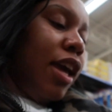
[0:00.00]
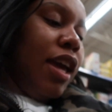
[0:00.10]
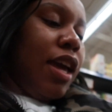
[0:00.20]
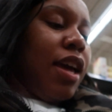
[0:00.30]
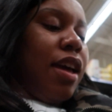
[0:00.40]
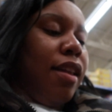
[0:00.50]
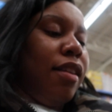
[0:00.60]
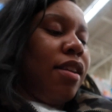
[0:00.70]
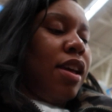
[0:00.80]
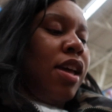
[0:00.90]

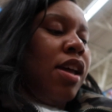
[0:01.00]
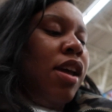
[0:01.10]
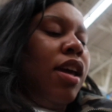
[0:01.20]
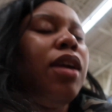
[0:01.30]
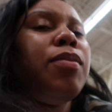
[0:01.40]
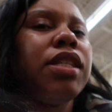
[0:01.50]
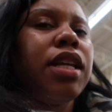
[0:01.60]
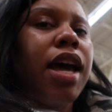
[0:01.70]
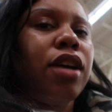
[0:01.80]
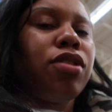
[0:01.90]
and he was saying how